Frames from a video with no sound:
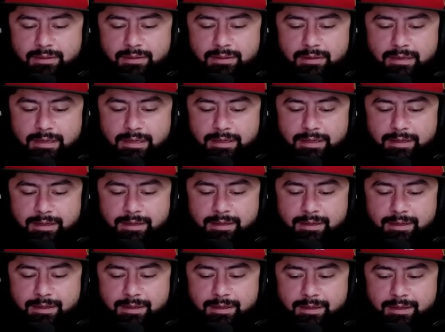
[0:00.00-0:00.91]

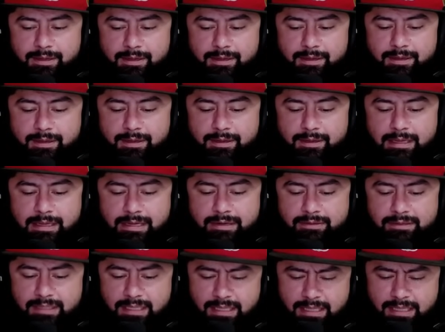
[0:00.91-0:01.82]
I
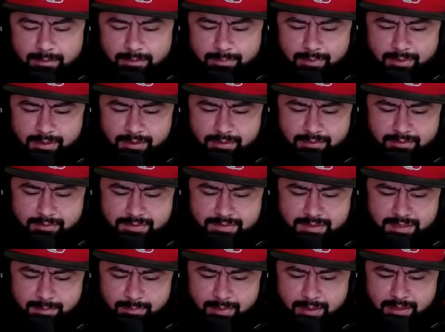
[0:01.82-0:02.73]
don't think Emperor was
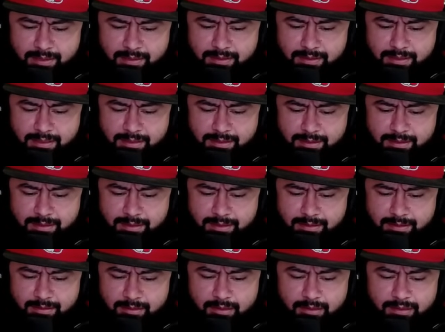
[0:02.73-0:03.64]
up here in
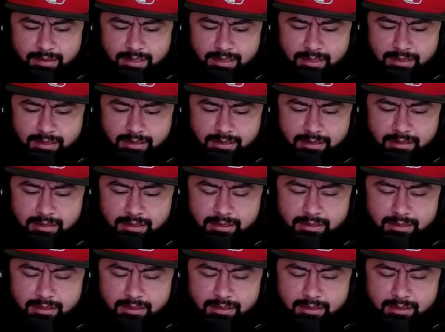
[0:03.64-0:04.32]
the... Oh, there you are.